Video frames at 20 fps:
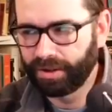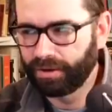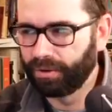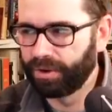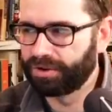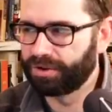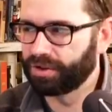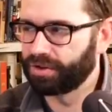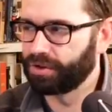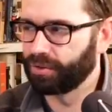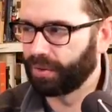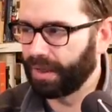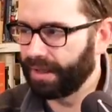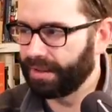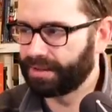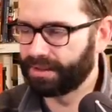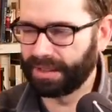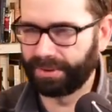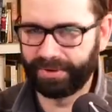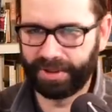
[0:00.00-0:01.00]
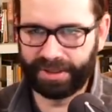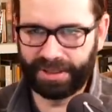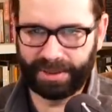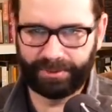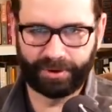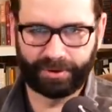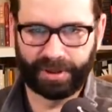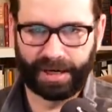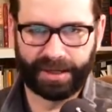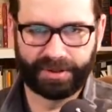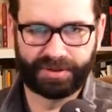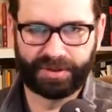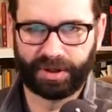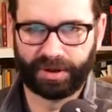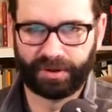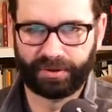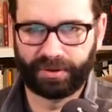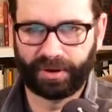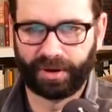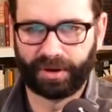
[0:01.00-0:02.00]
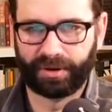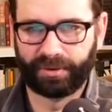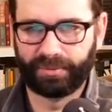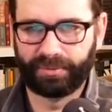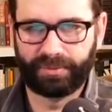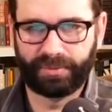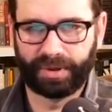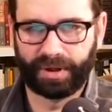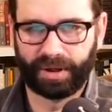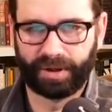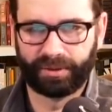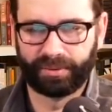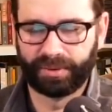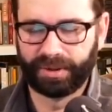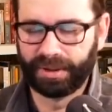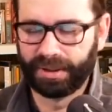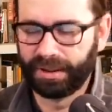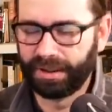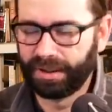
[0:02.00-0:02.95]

which is the way some of the Democrats are are are